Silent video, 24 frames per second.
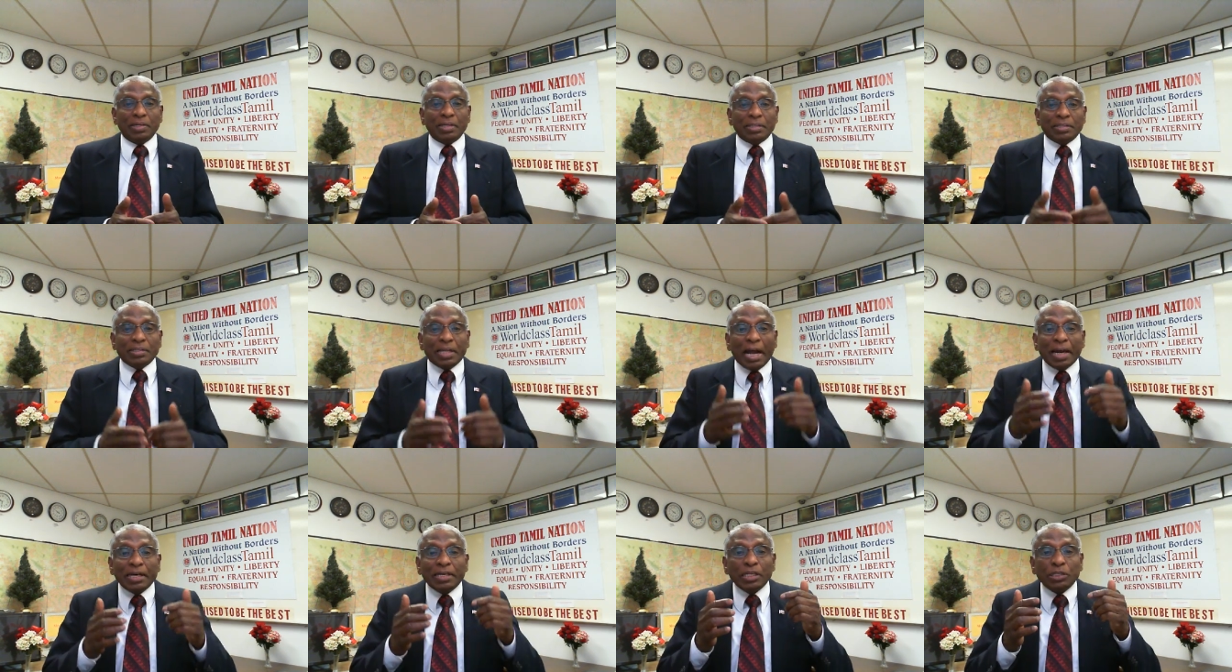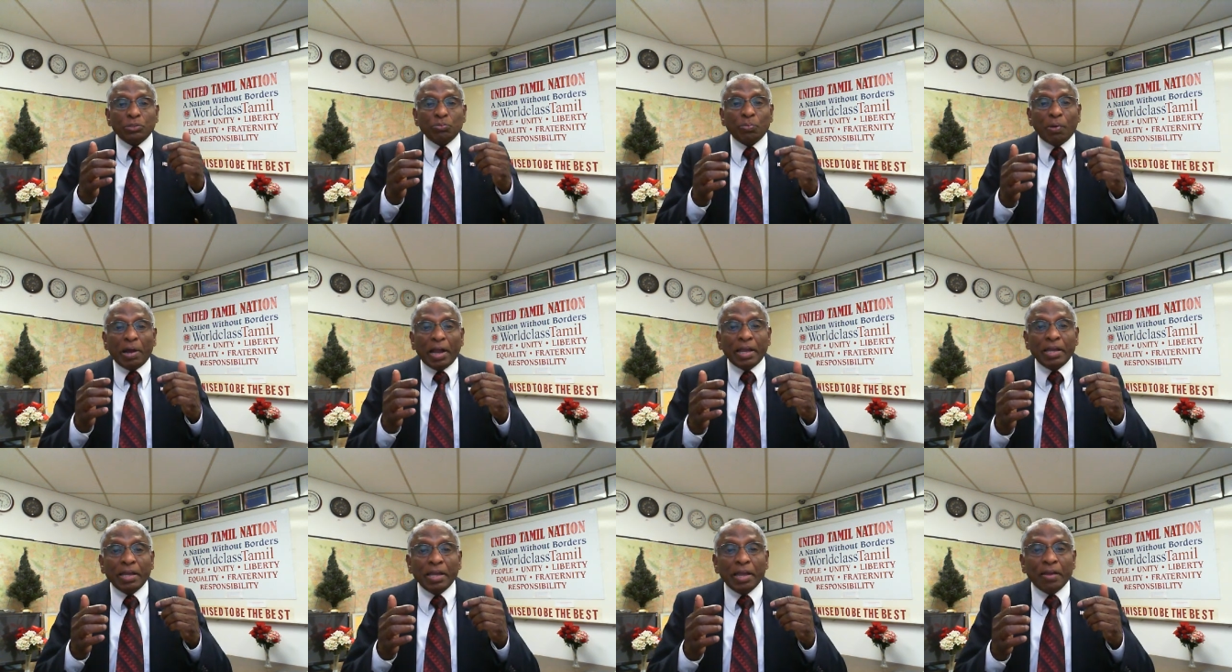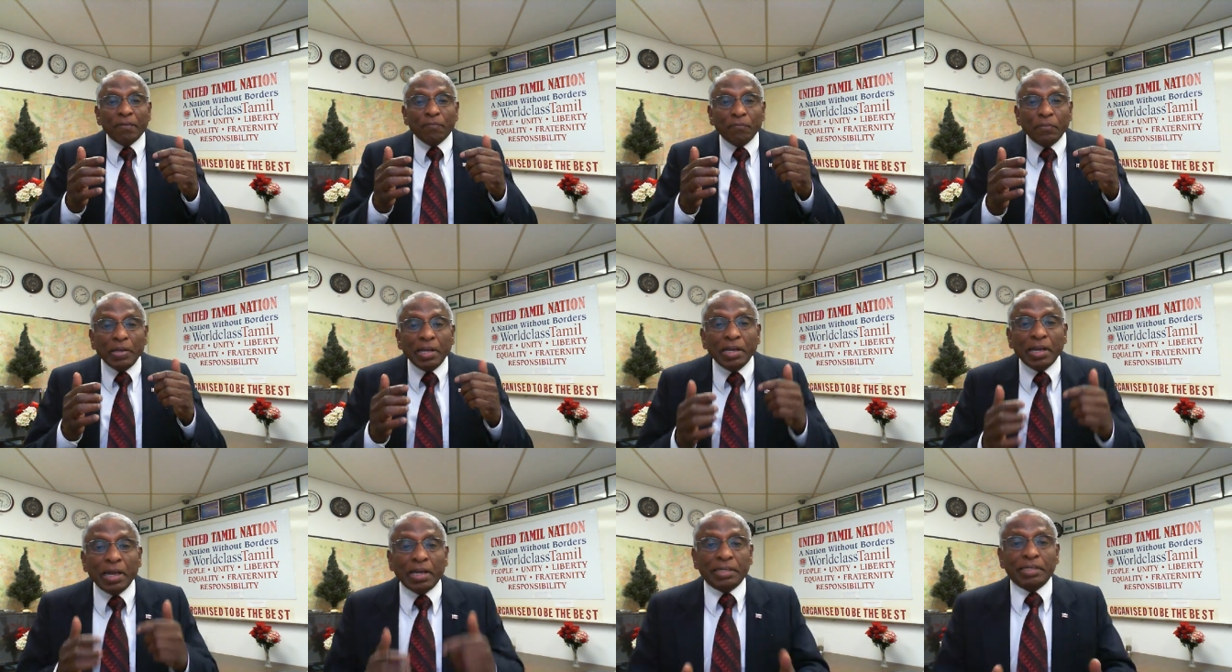That is why
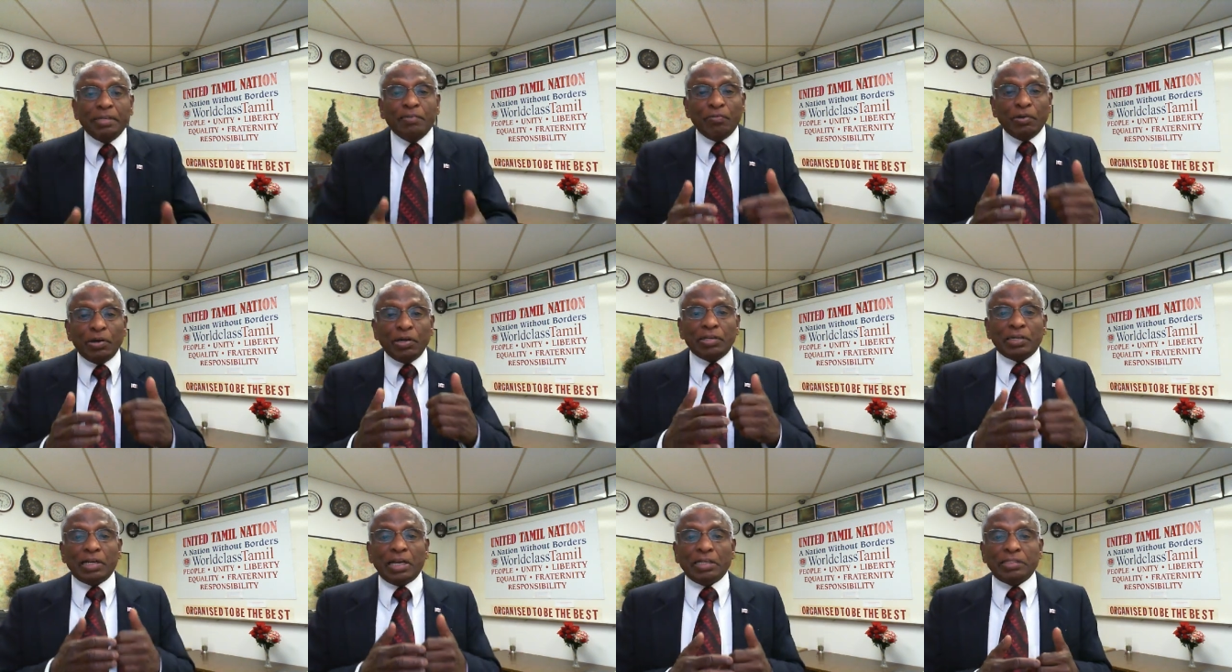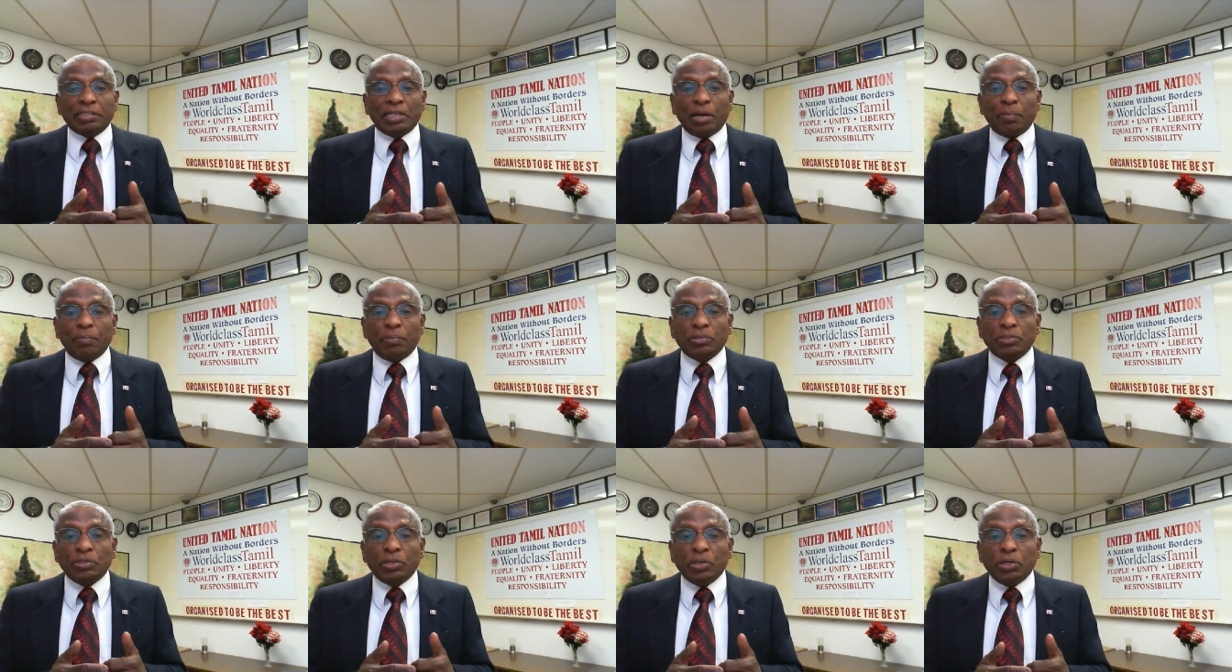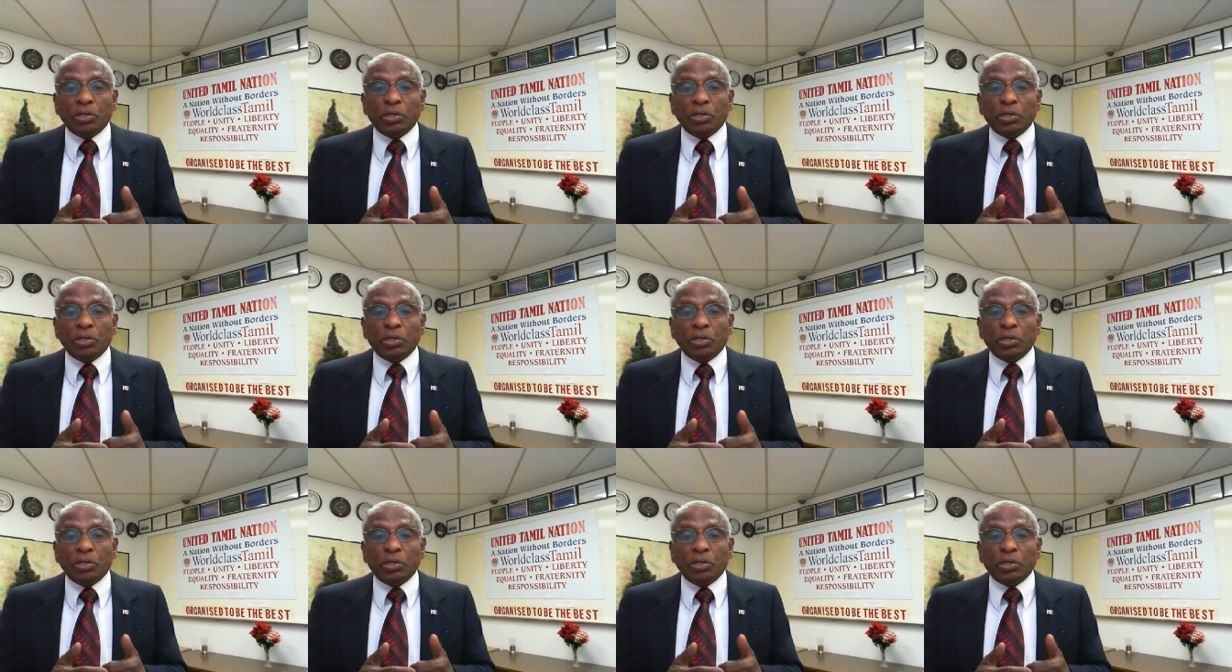we at World Class Tamils